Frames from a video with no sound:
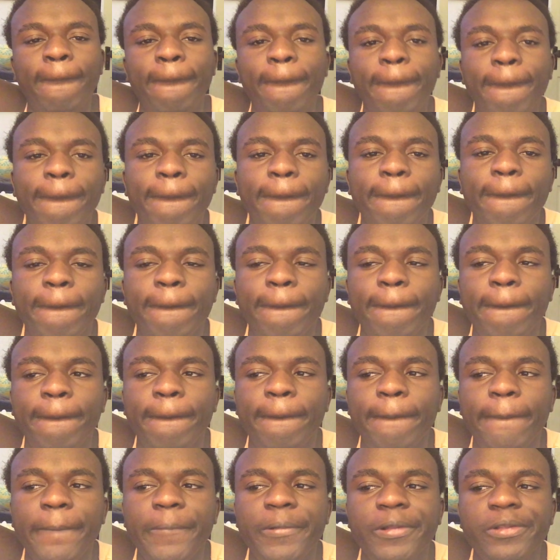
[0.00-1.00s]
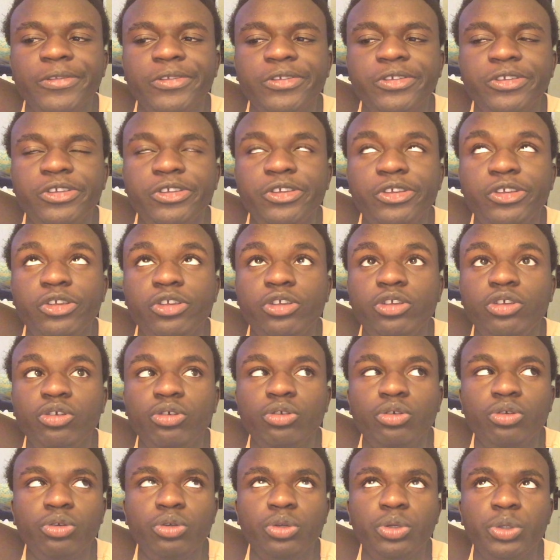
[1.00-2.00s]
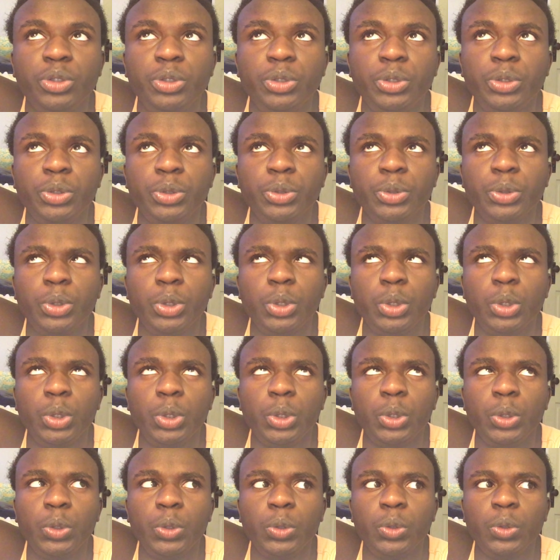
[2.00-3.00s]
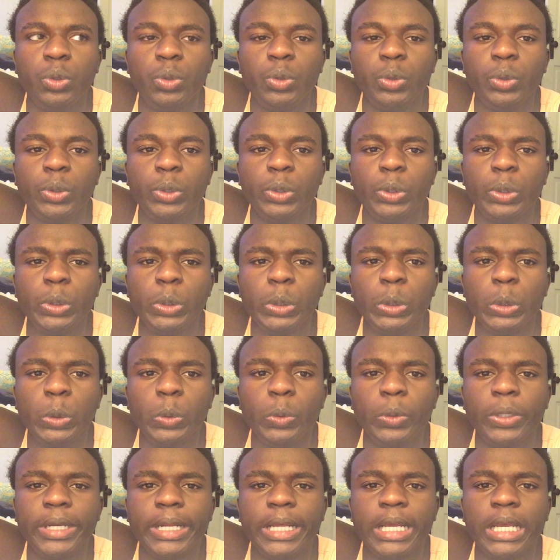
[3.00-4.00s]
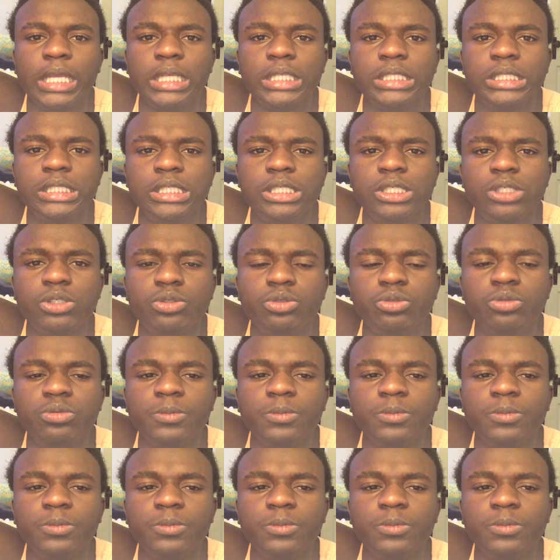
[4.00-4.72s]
I'll see you when I see